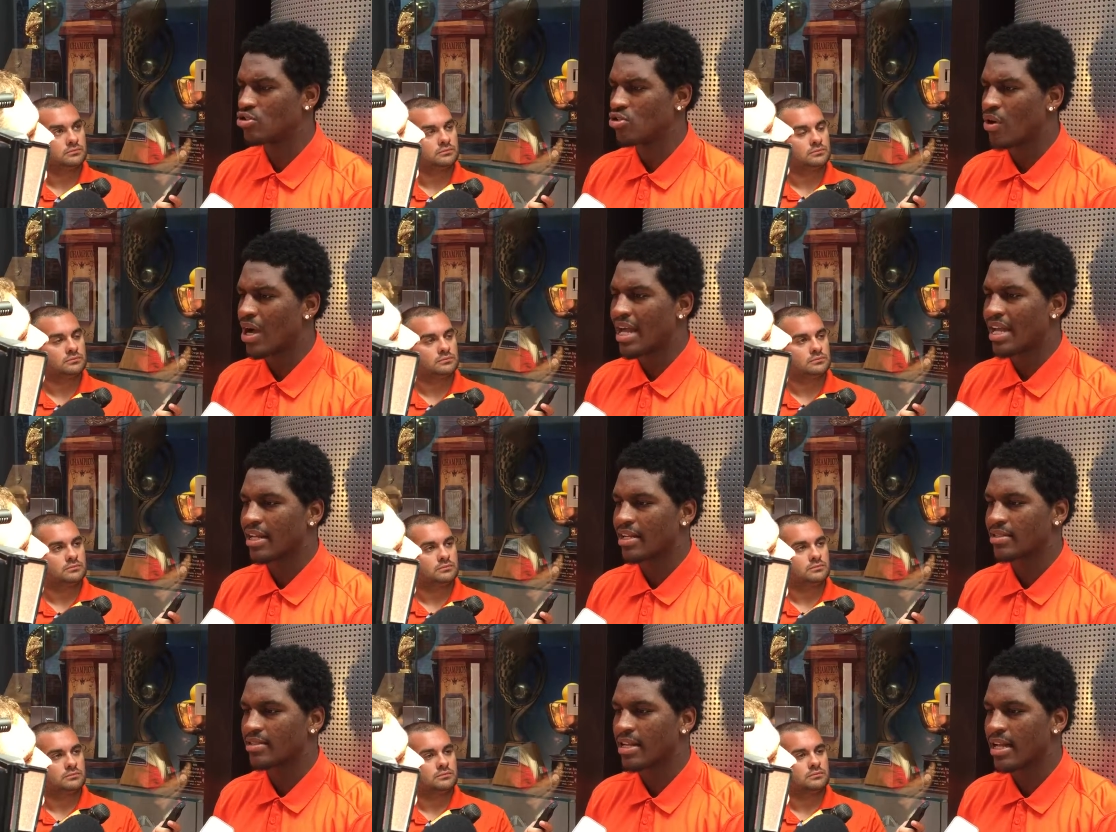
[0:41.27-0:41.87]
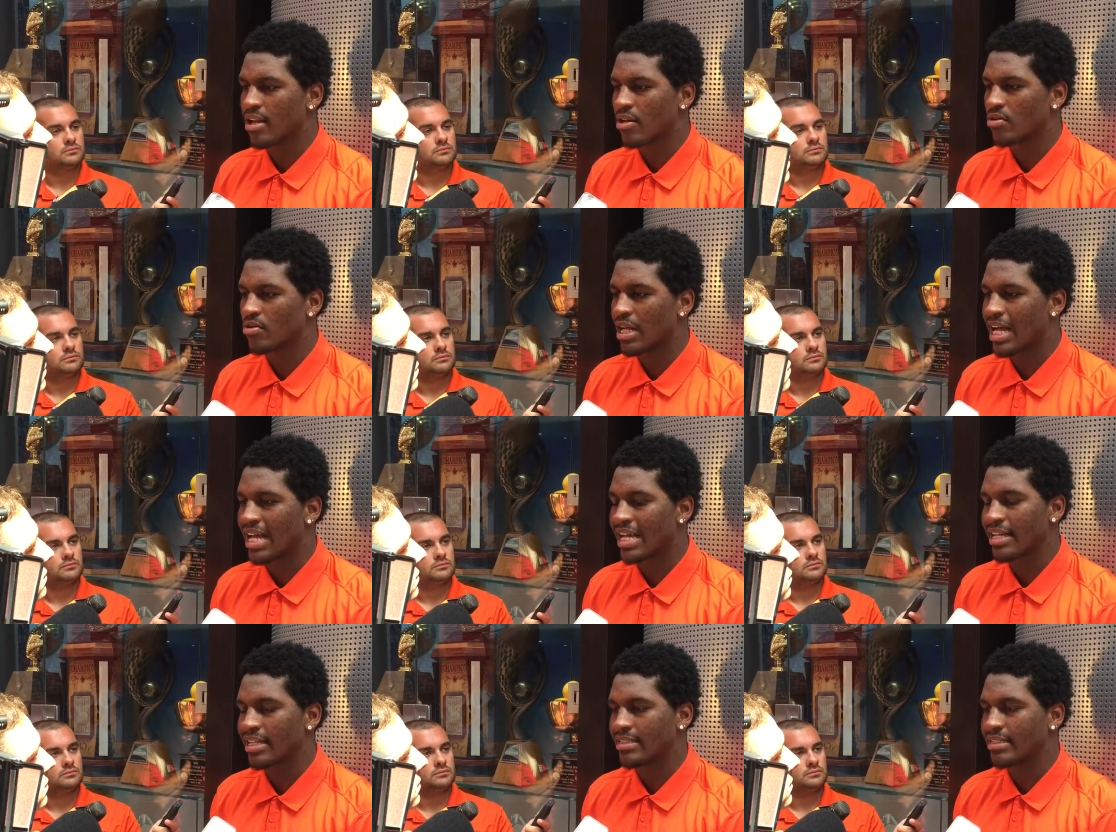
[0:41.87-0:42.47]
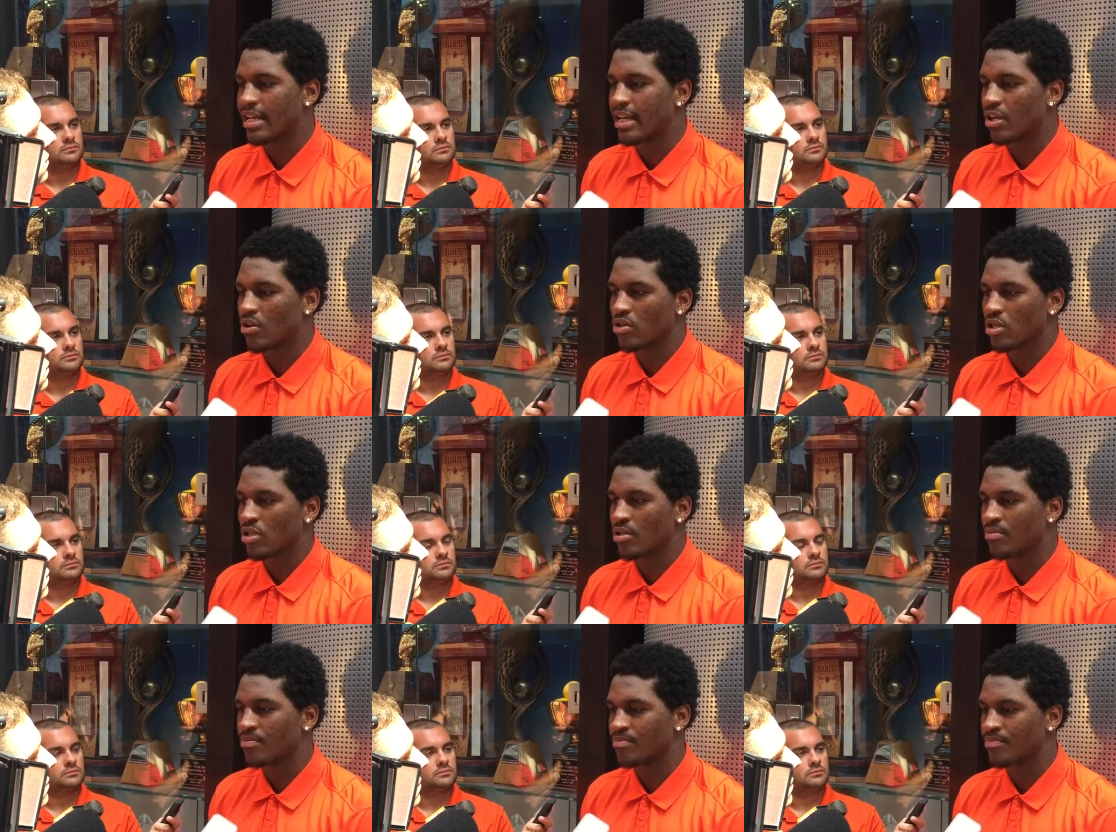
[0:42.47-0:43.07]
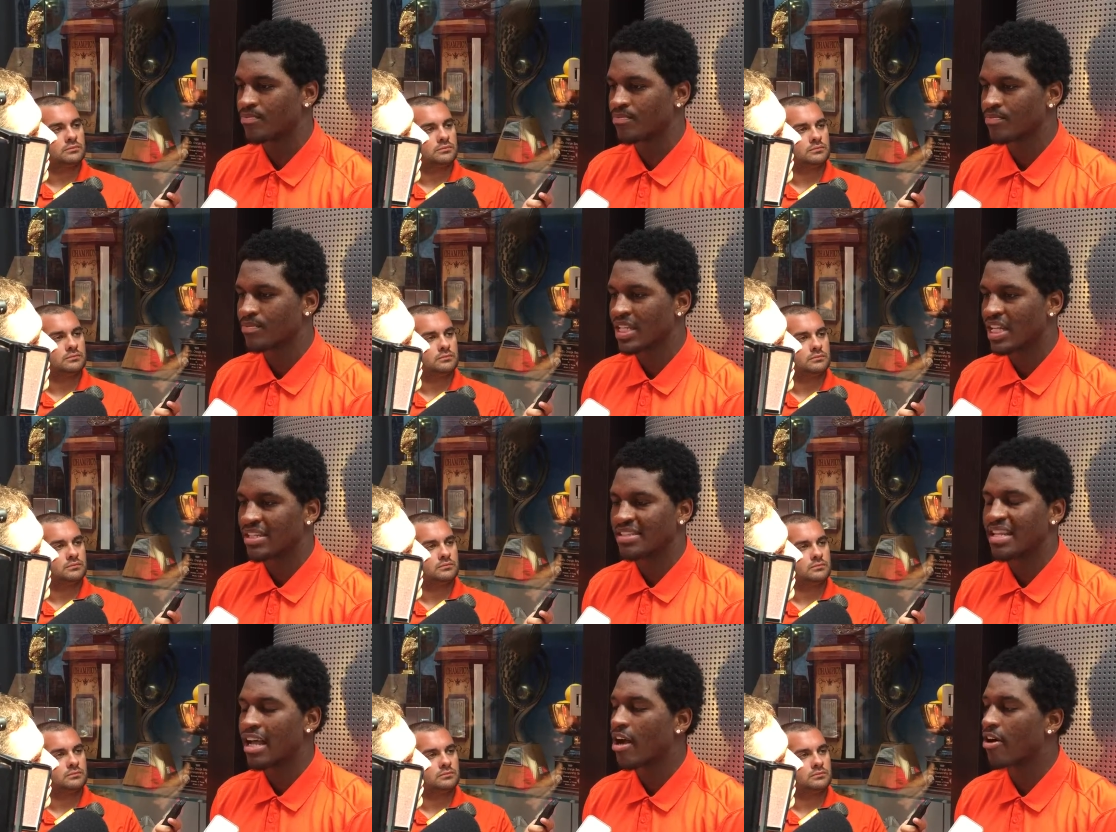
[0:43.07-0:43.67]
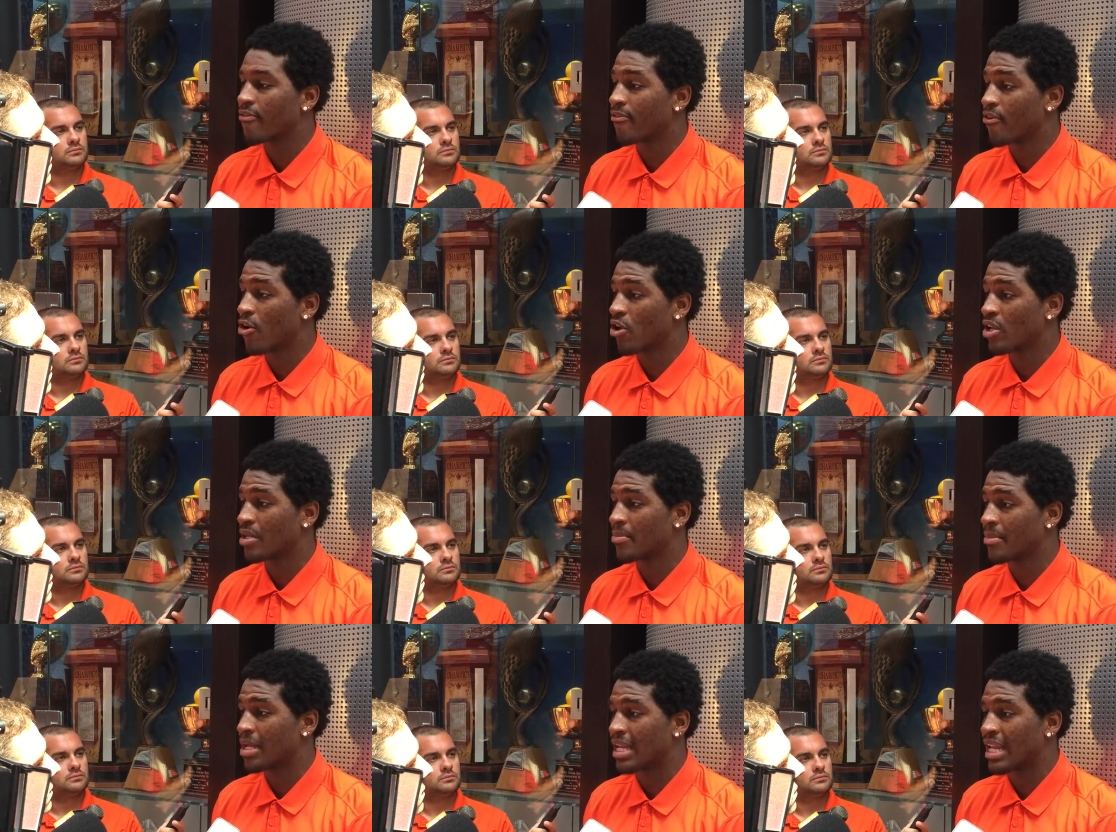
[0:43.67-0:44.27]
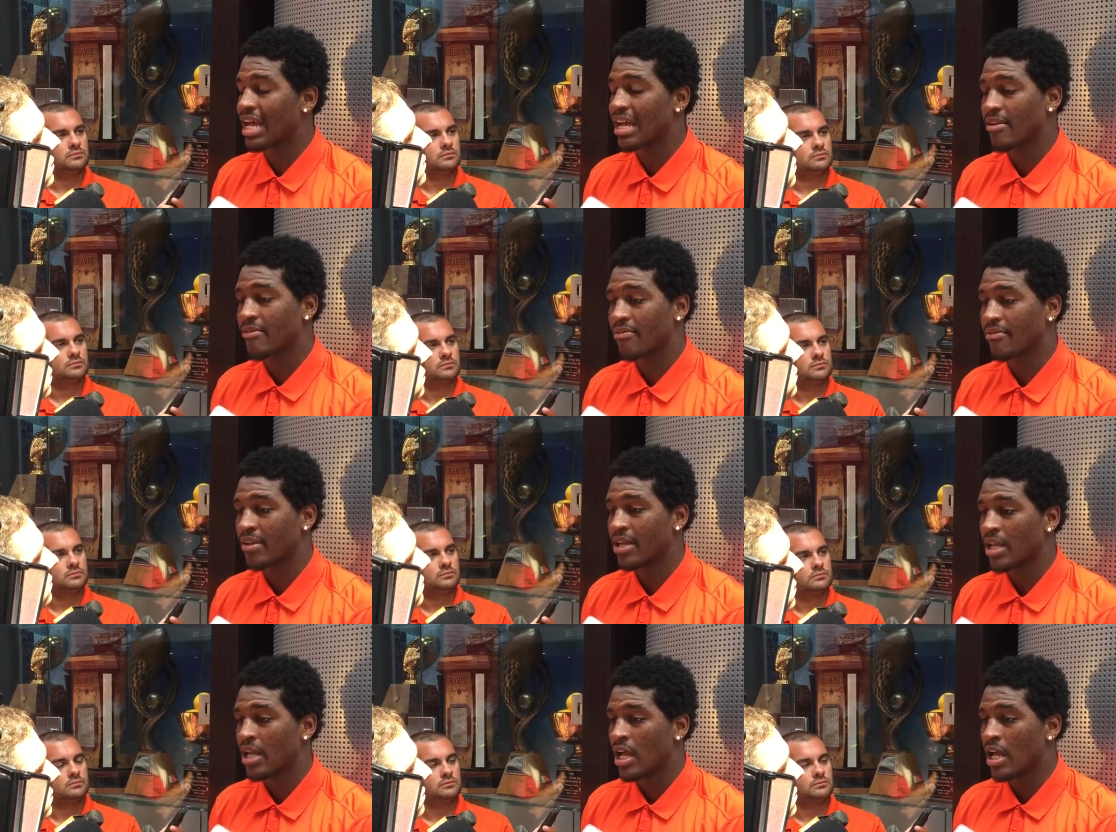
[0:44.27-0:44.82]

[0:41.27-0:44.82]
Speaker 1: You know, I hit a down I hit a down on um, a downfall in my life.